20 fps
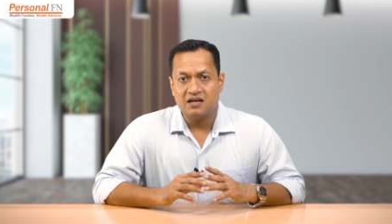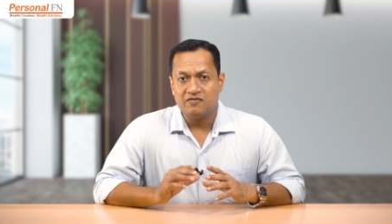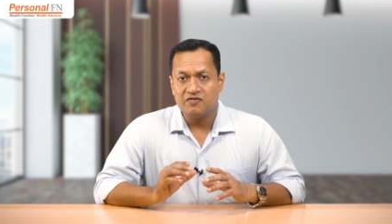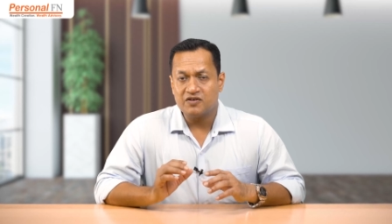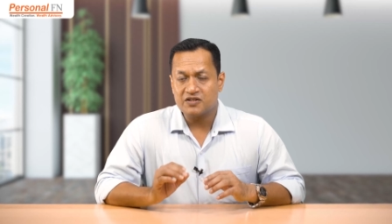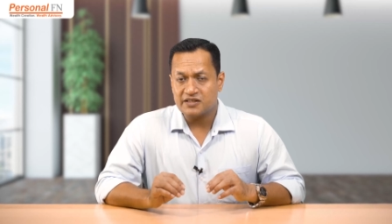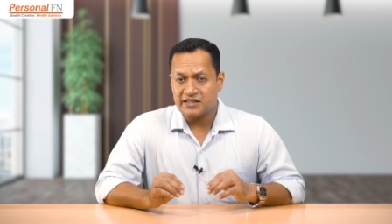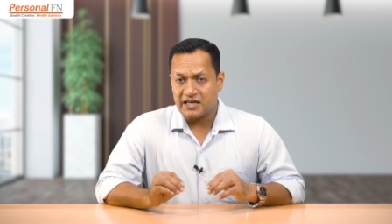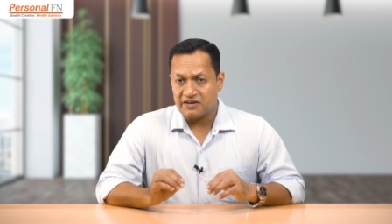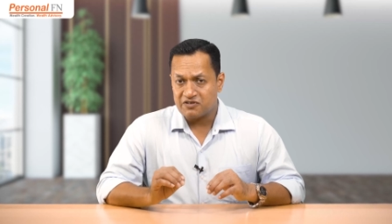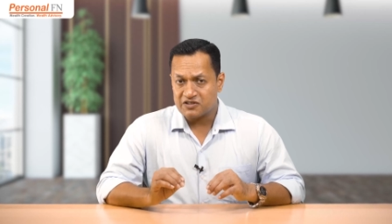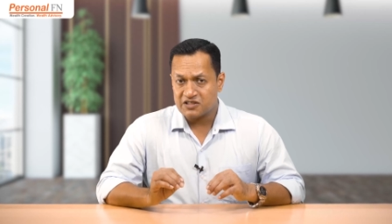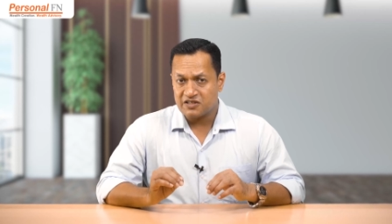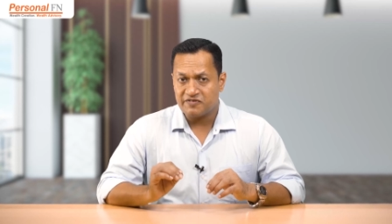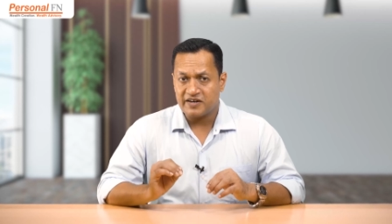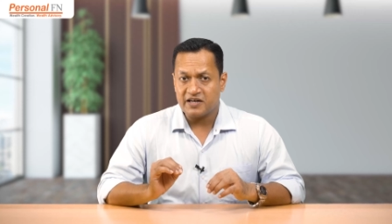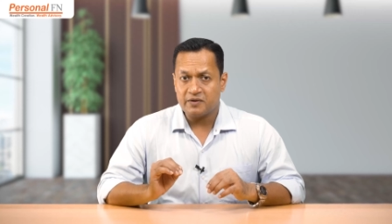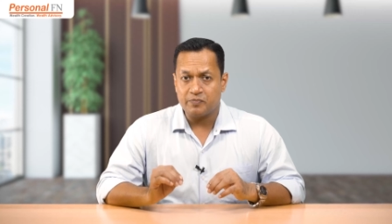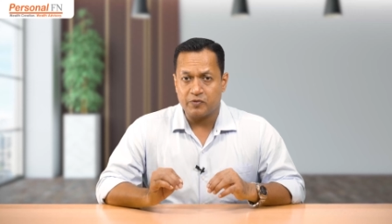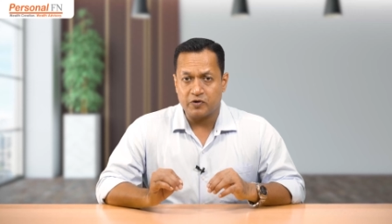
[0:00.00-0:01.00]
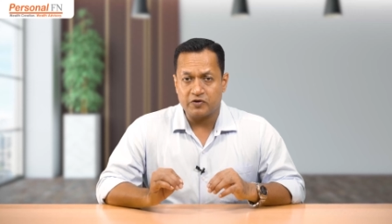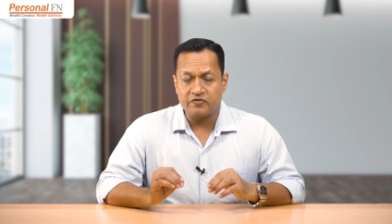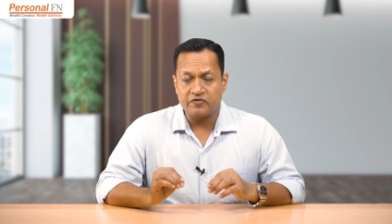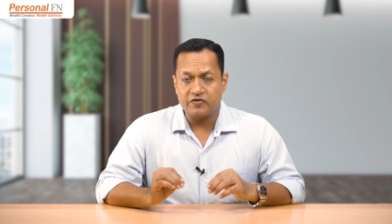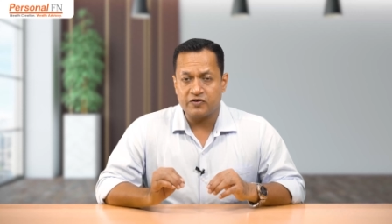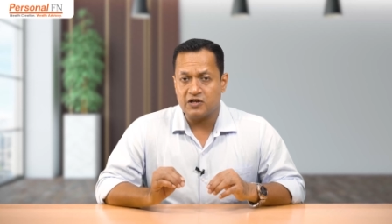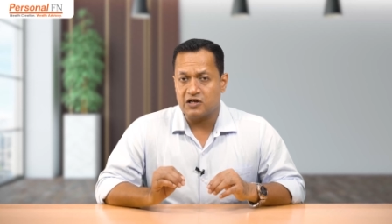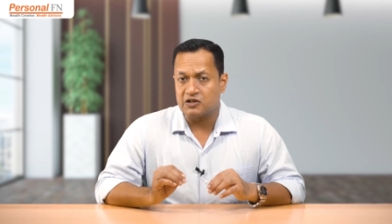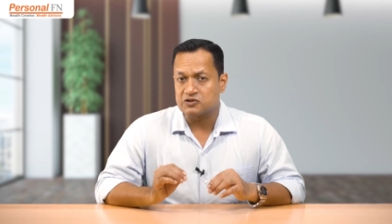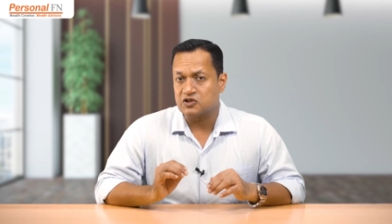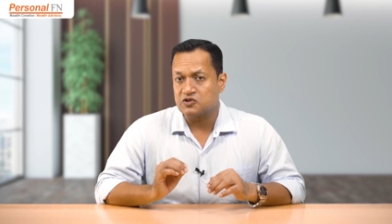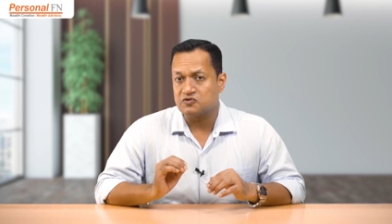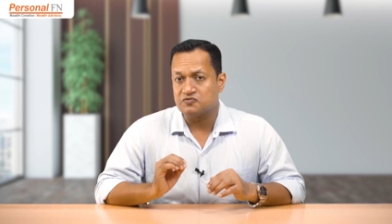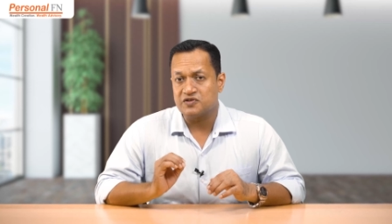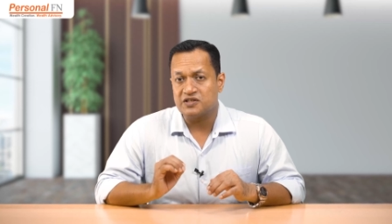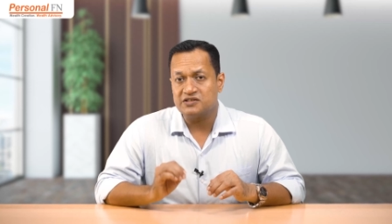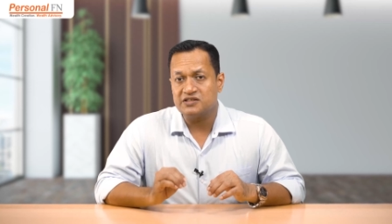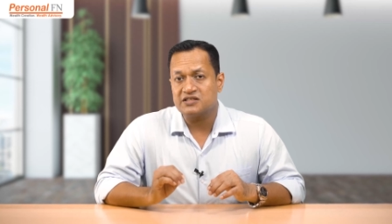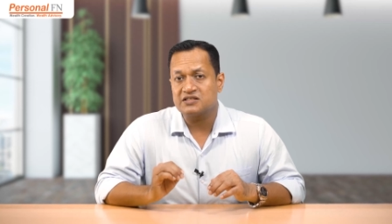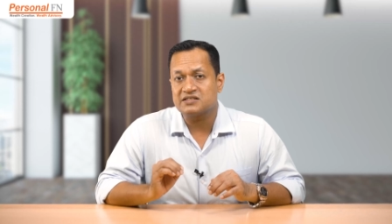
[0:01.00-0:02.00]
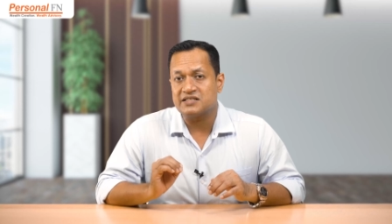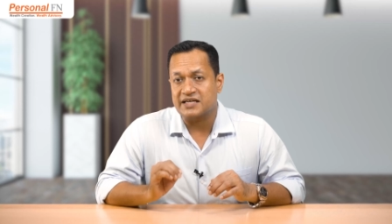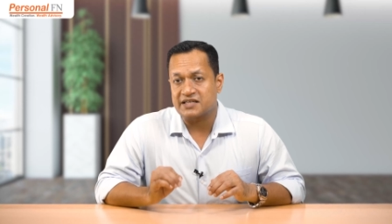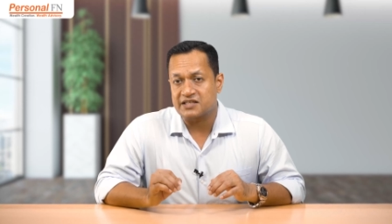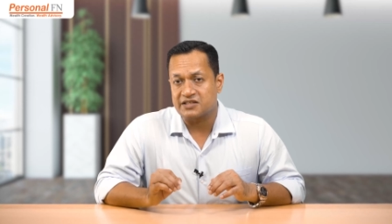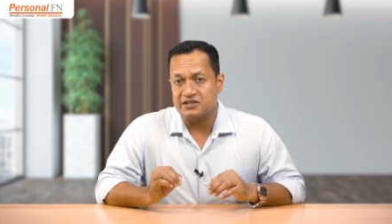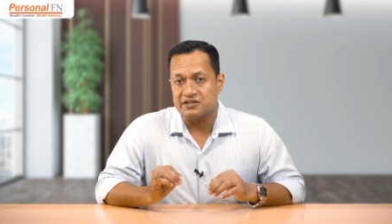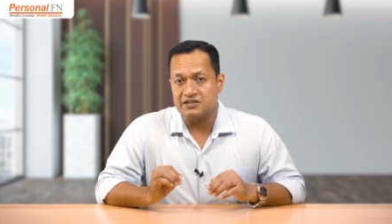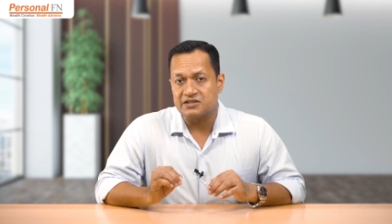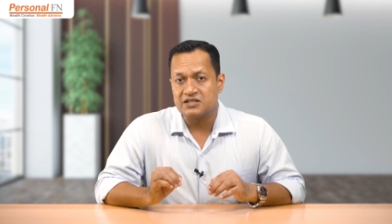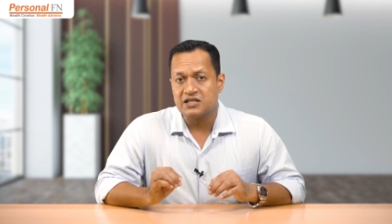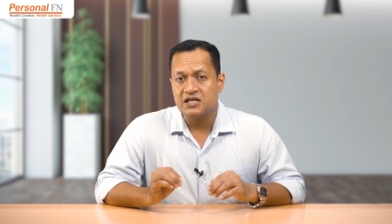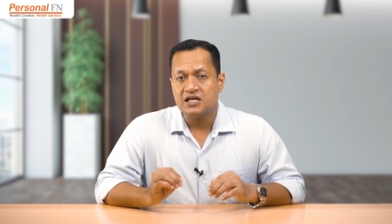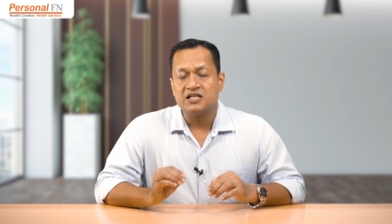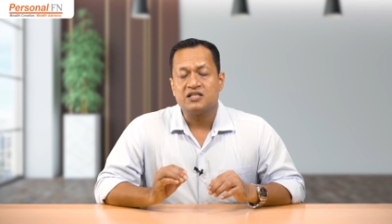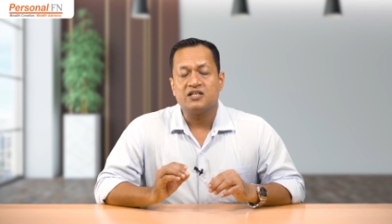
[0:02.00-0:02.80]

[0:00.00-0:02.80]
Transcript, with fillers: With a diversified portfolio across various sectors,